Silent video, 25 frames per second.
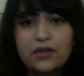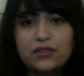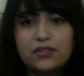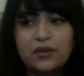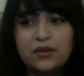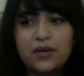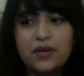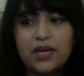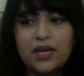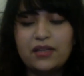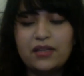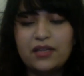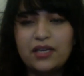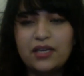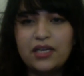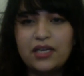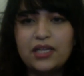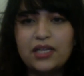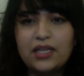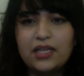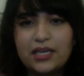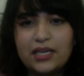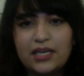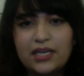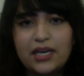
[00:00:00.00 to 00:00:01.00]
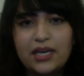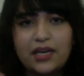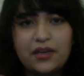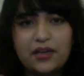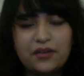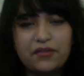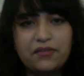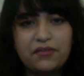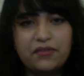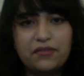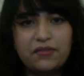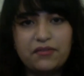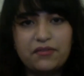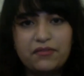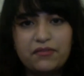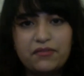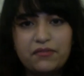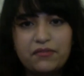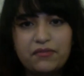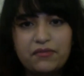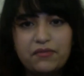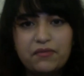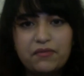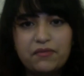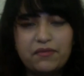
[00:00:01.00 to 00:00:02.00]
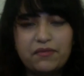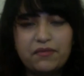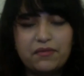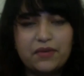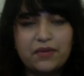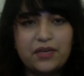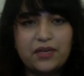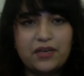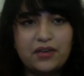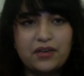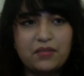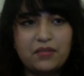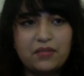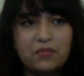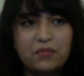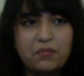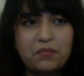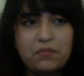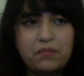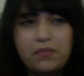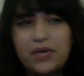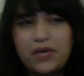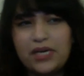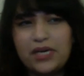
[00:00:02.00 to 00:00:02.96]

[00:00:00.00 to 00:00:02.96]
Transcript: so I think that kind of um,